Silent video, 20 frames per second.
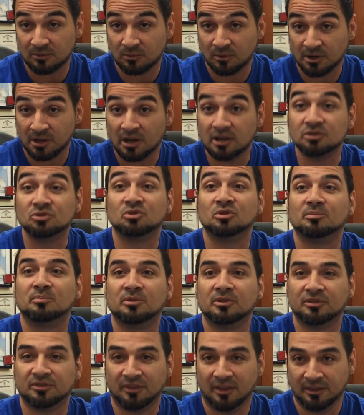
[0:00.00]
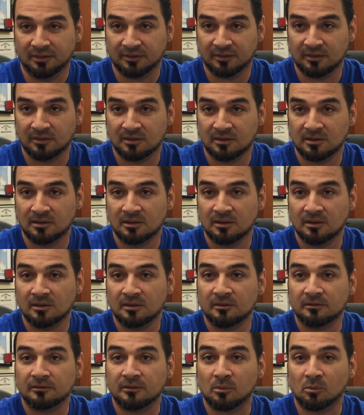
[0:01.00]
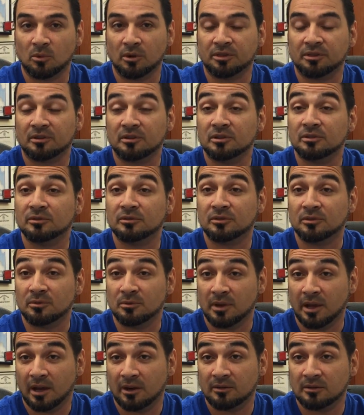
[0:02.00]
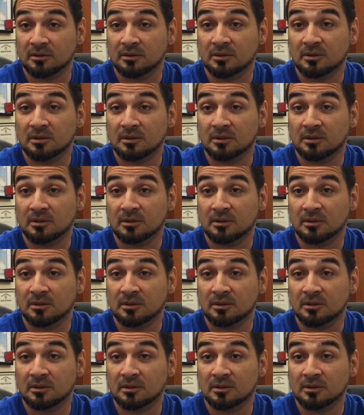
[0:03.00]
100% from what they're used to now.